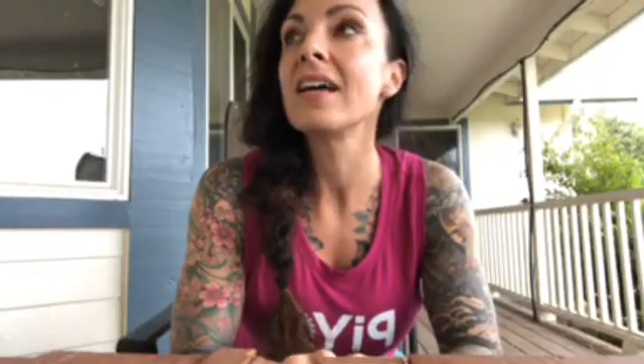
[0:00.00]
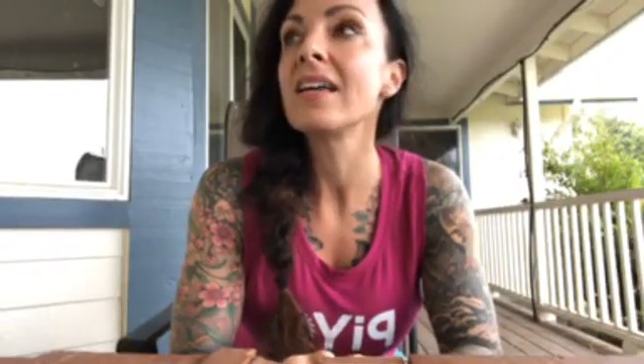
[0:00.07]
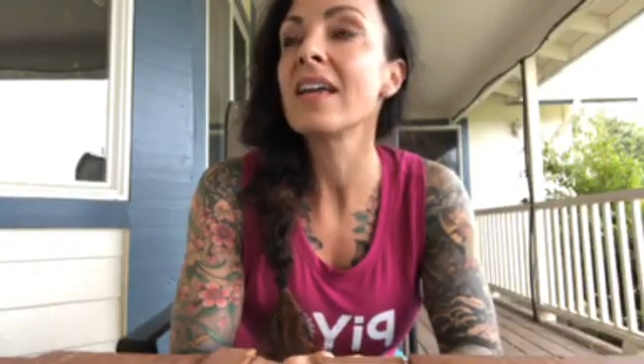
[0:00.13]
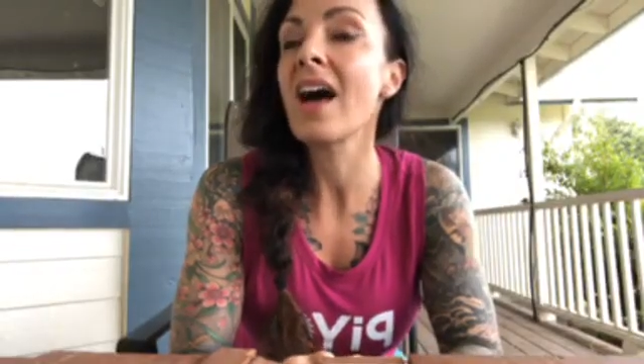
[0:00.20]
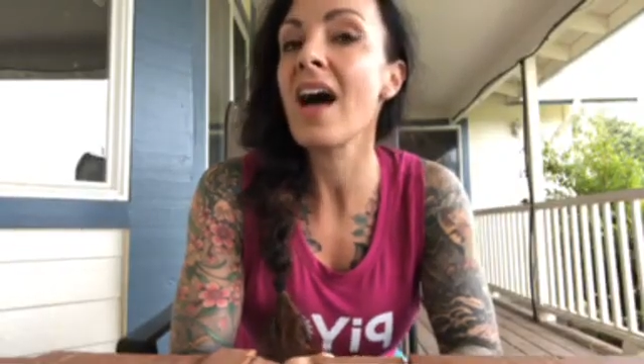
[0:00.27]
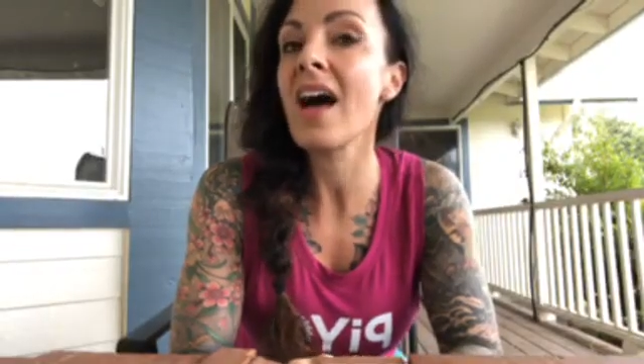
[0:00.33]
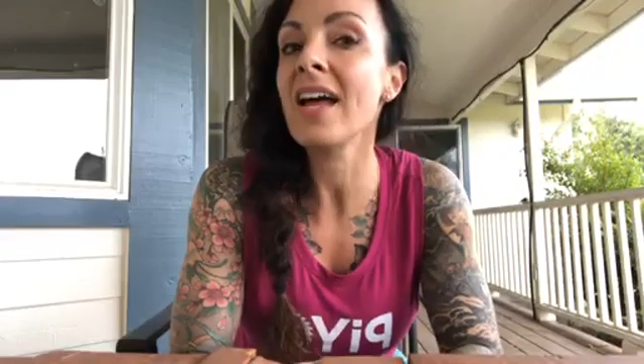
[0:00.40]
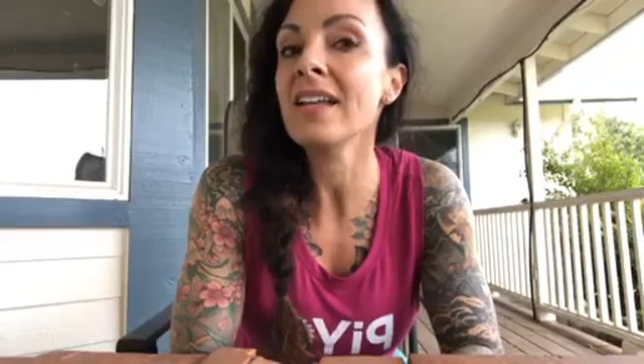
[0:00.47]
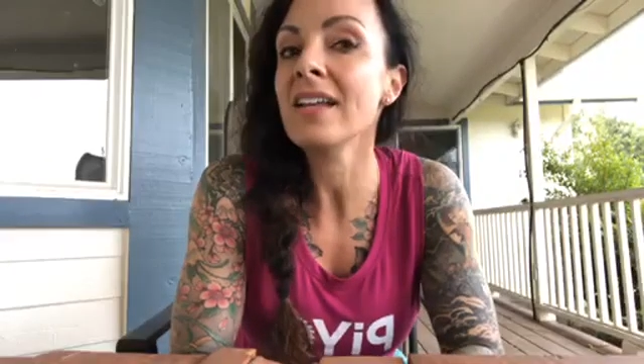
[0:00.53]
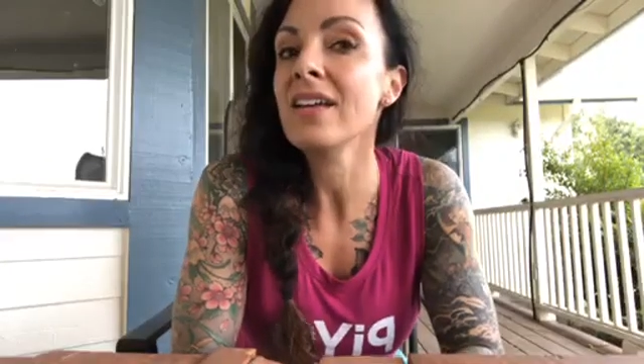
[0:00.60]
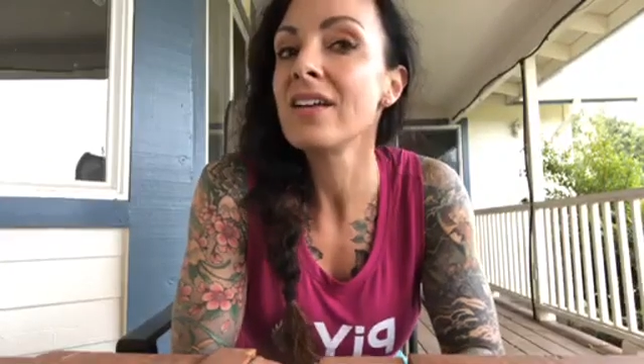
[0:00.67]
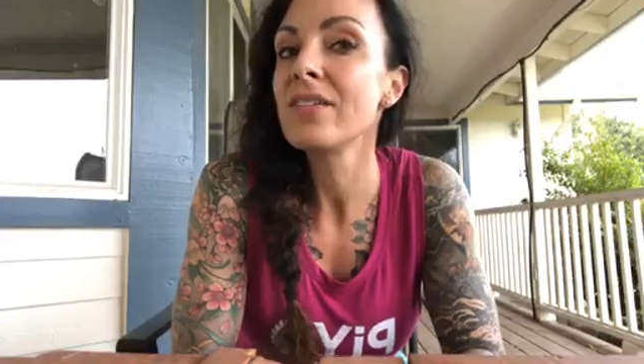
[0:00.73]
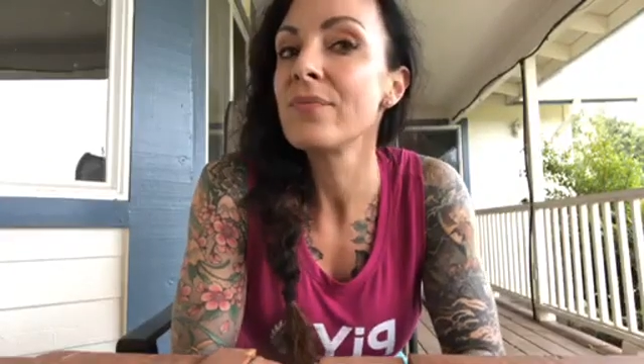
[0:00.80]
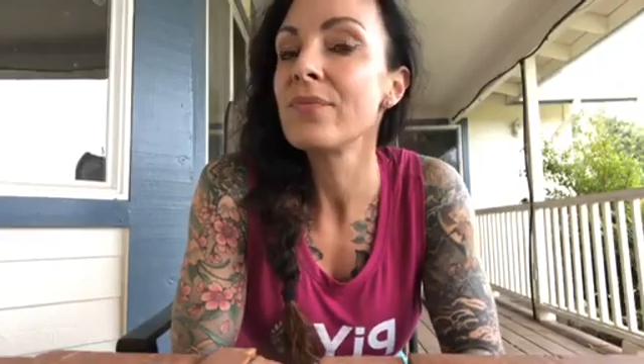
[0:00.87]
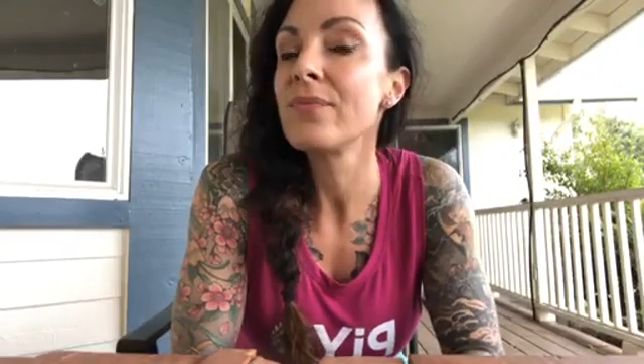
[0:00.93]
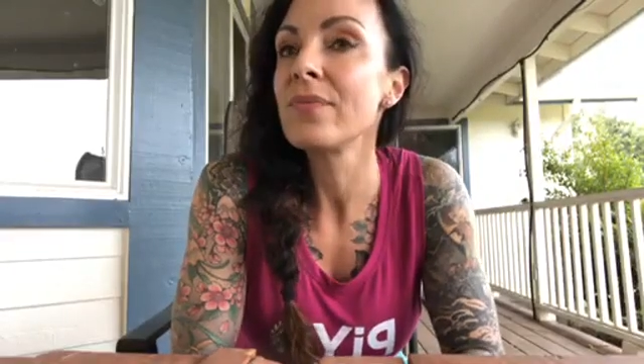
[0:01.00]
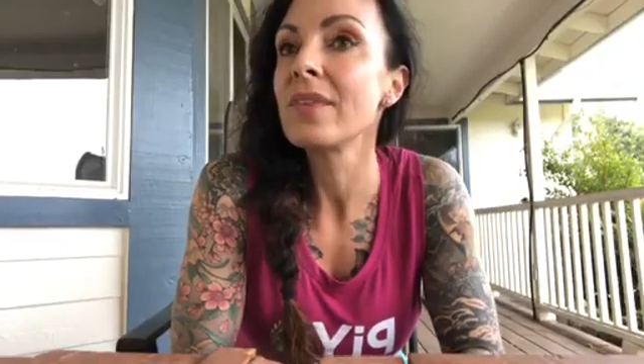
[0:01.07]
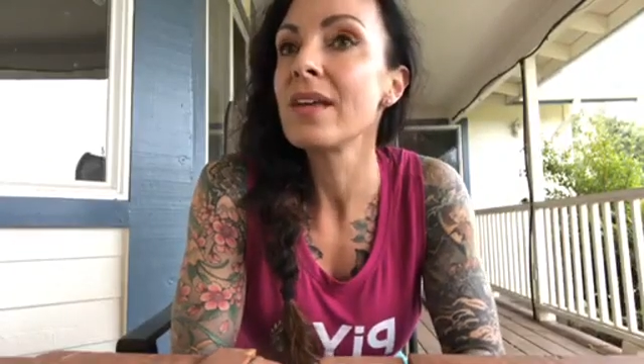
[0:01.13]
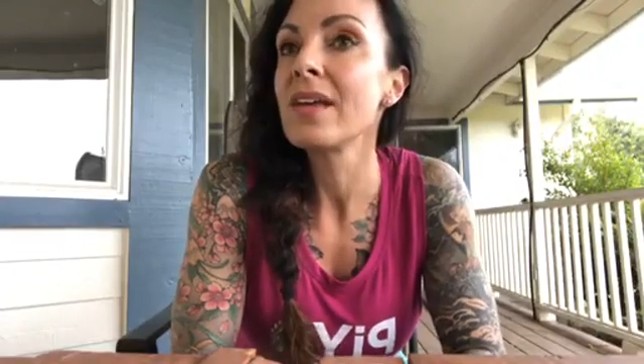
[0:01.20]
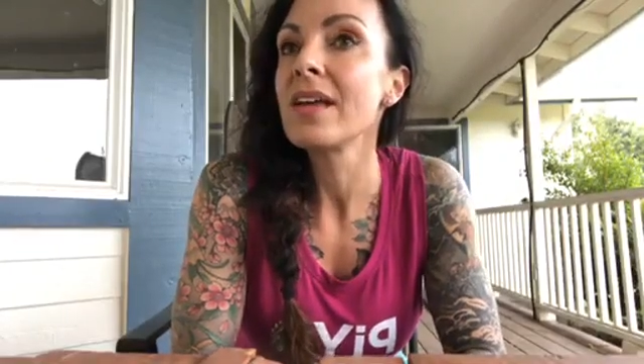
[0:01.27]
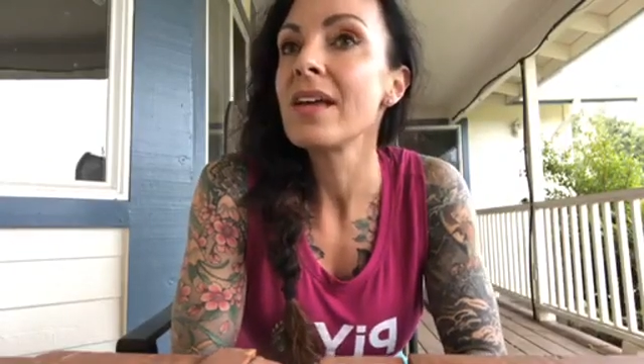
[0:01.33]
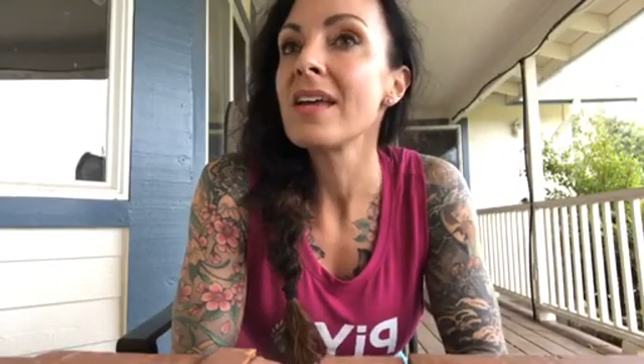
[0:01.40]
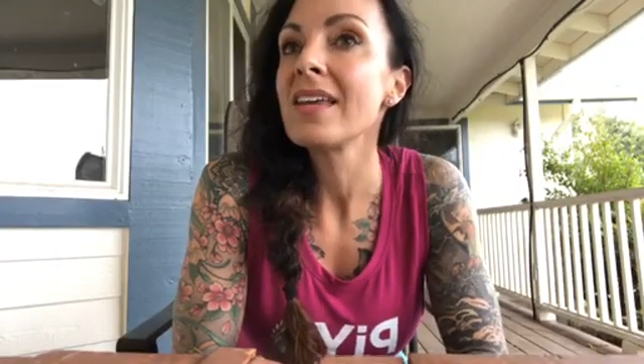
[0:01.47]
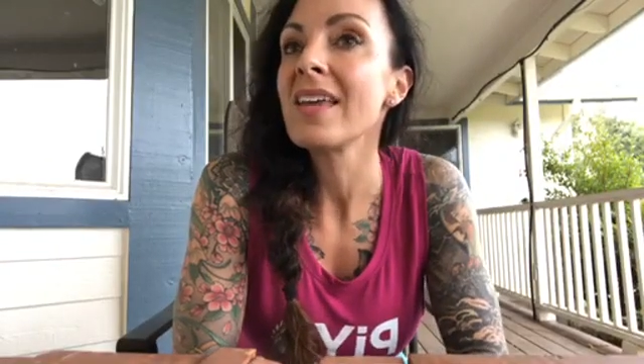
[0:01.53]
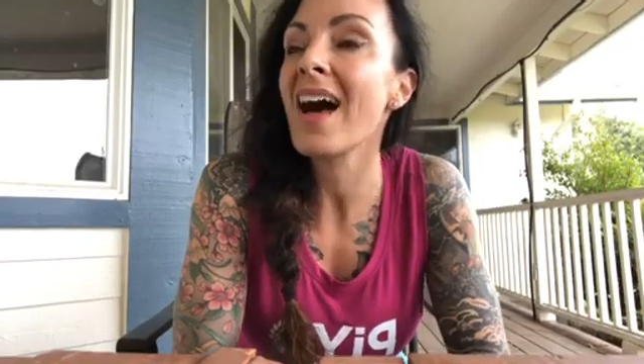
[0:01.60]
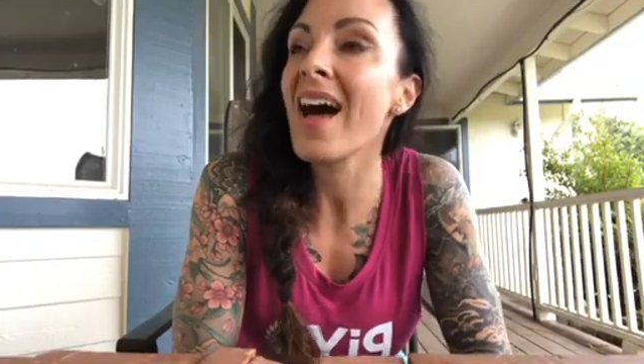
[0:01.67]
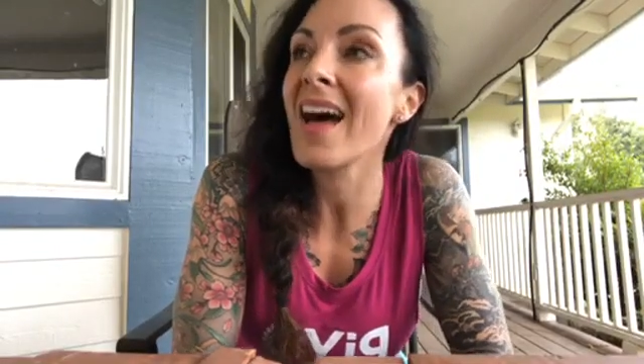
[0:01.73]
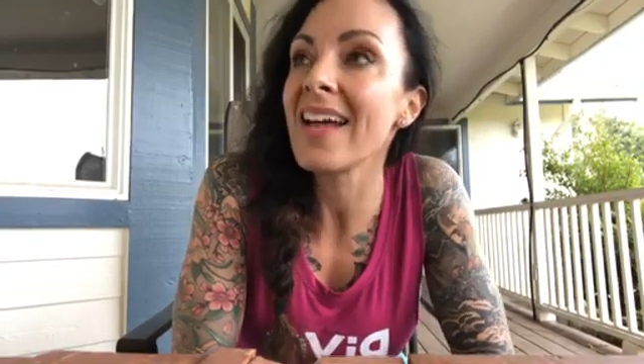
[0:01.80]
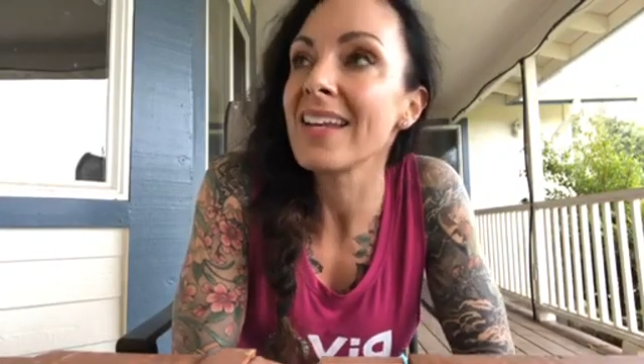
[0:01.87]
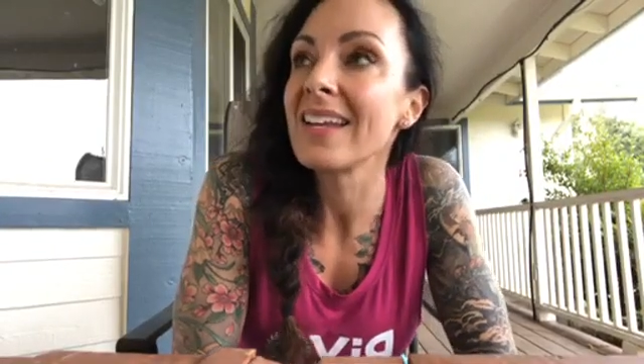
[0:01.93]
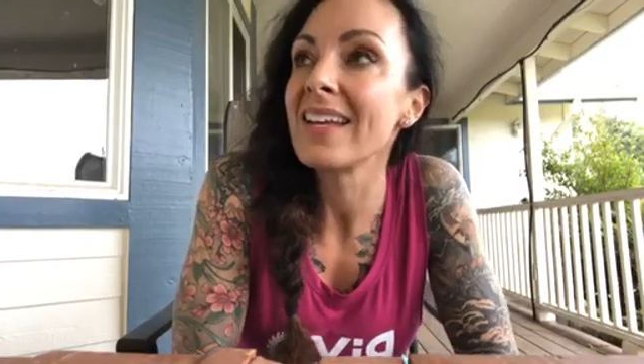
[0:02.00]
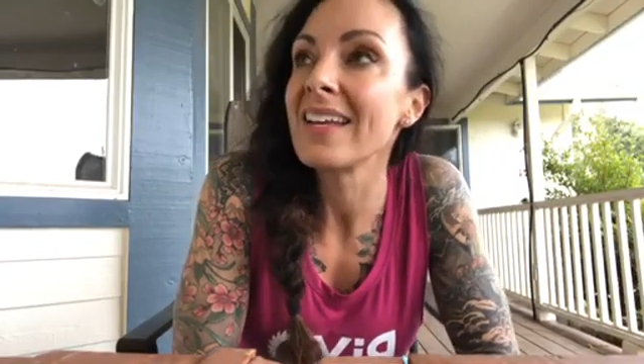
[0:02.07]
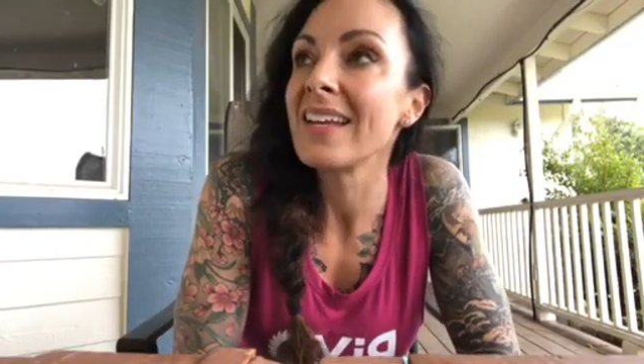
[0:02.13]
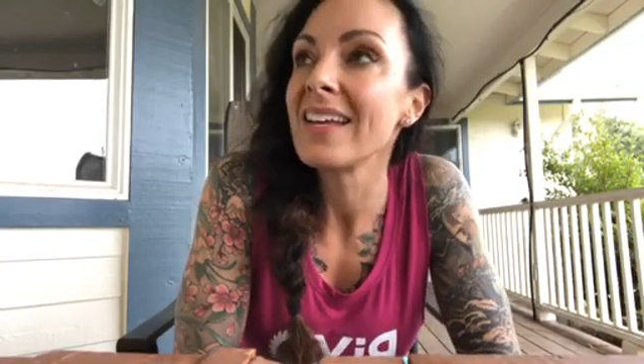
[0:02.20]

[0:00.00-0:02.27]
Jan? Jan?